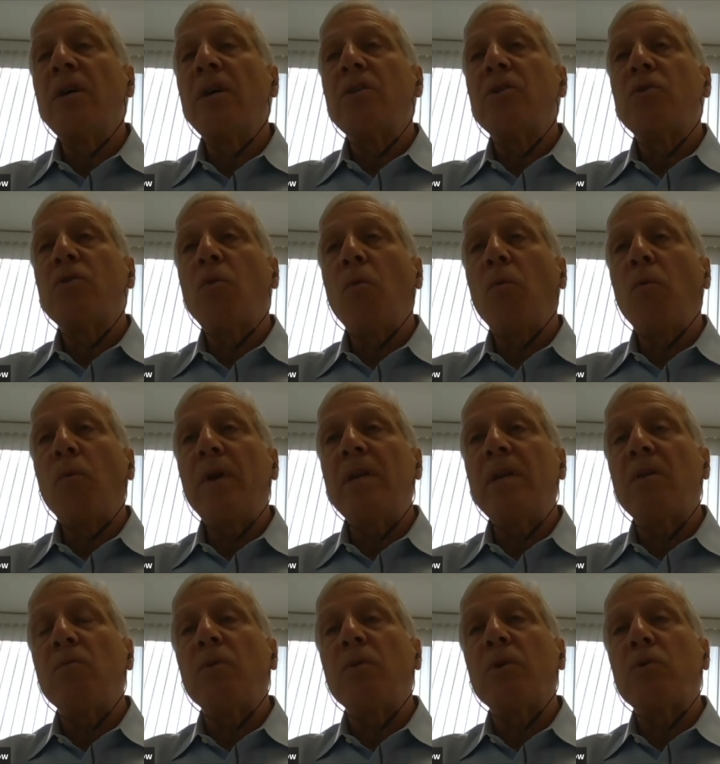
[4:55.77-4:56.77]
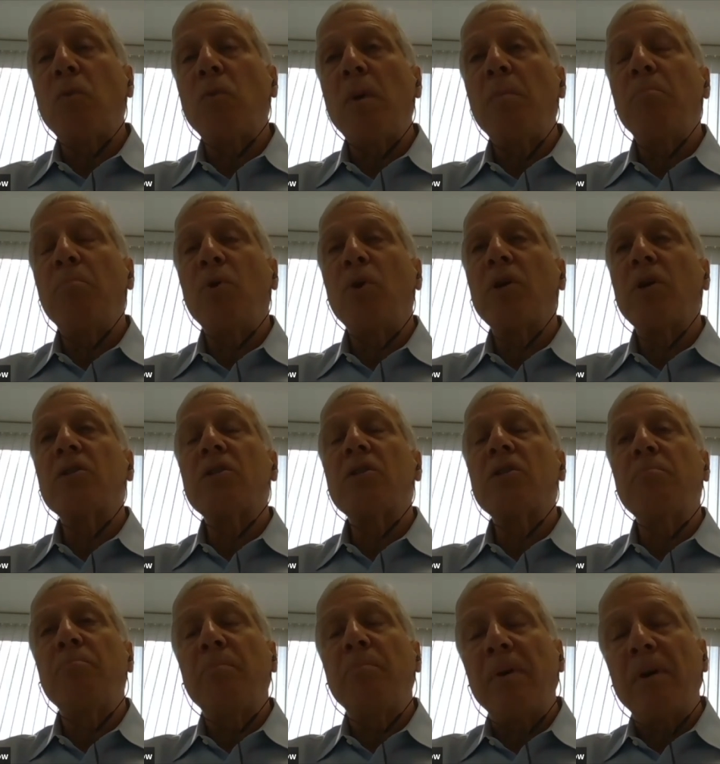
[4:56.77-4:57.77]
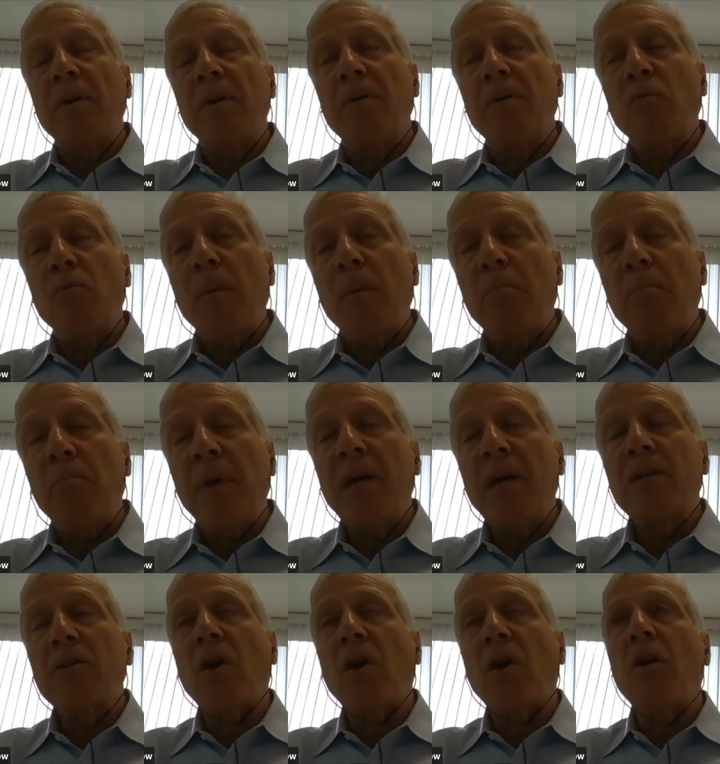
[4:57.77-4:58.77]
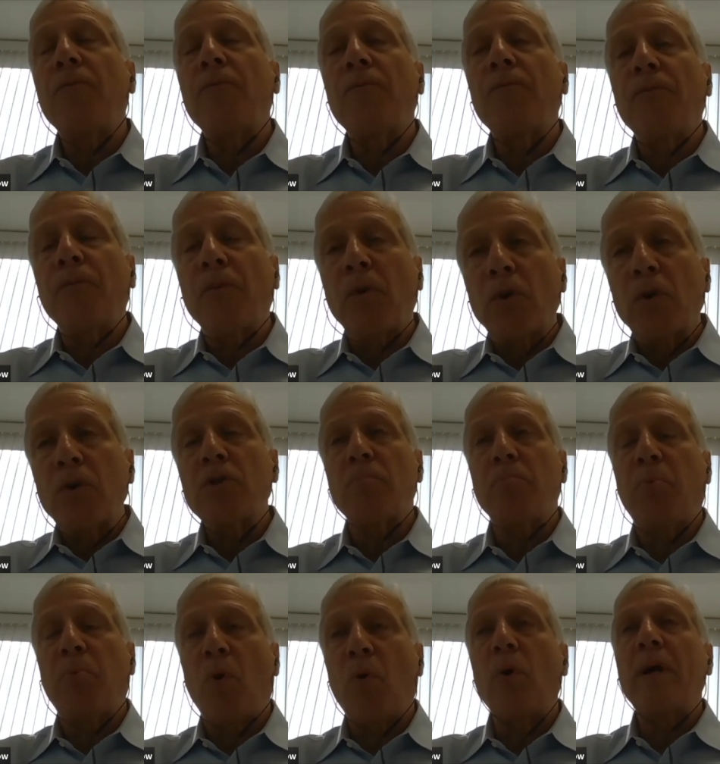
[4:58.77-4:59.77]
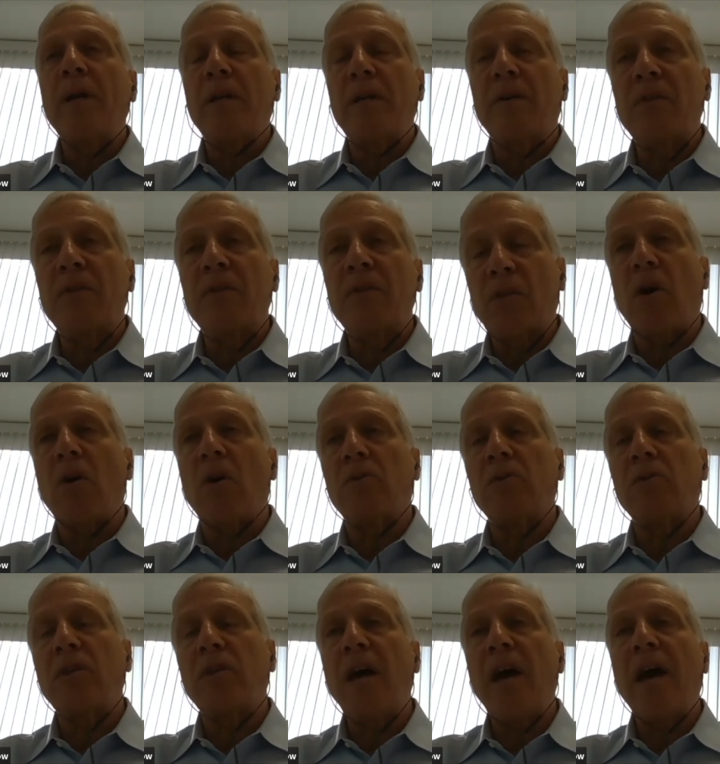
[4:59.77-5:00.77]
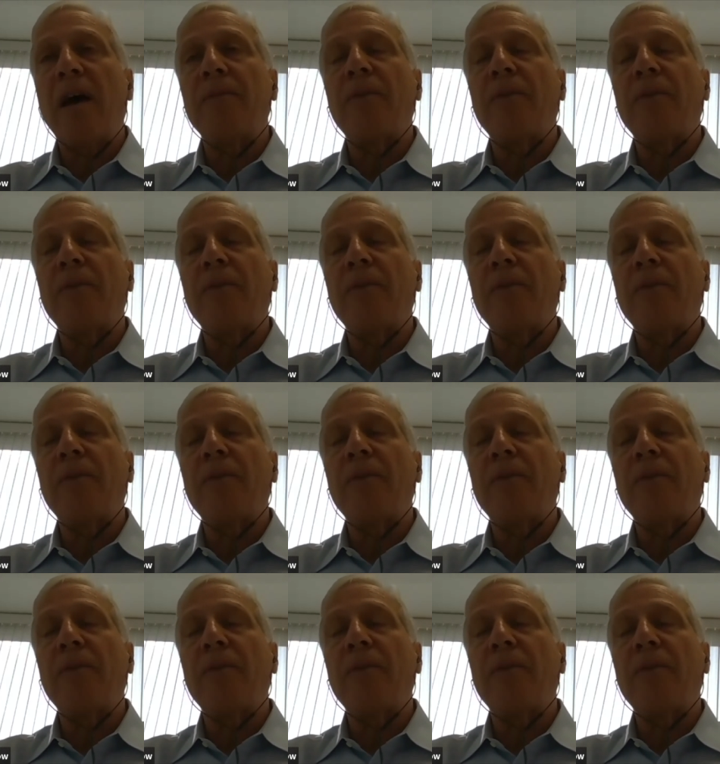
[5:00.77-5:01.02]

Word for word: So what we did was we, put, we picked our first point of assault at the